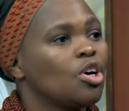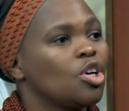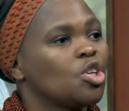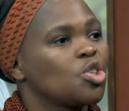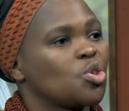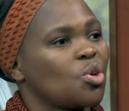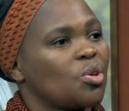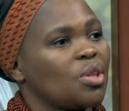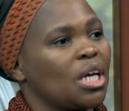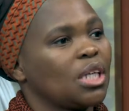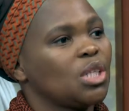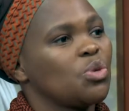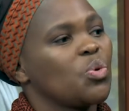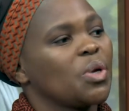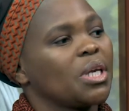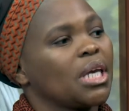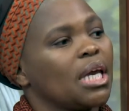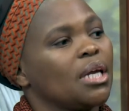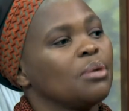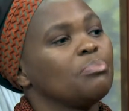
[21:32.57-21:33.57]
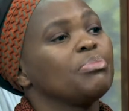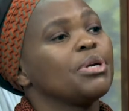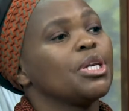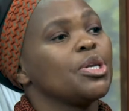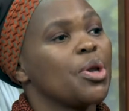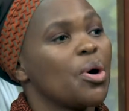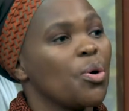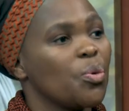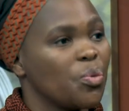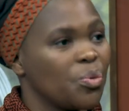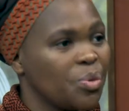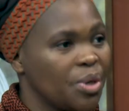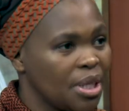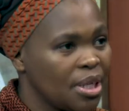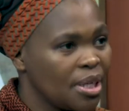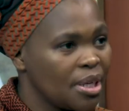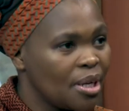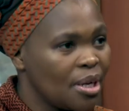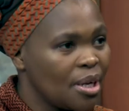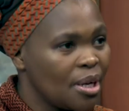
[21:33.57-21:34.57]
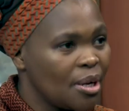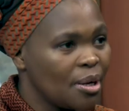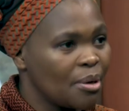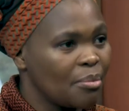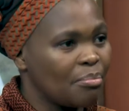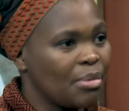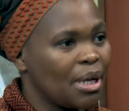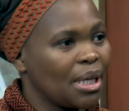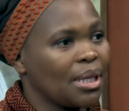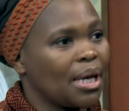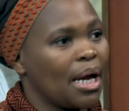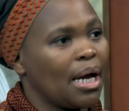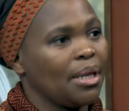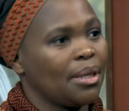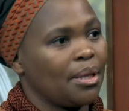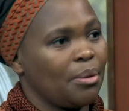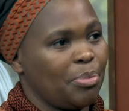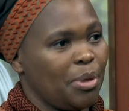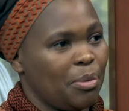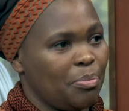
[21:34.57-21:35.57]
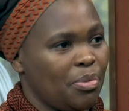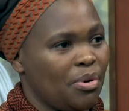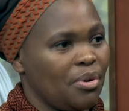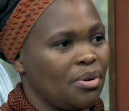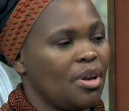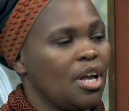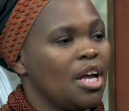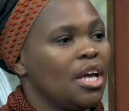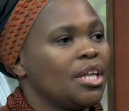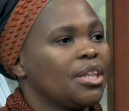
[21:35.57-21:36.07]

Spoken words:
so that we can be known by the other people.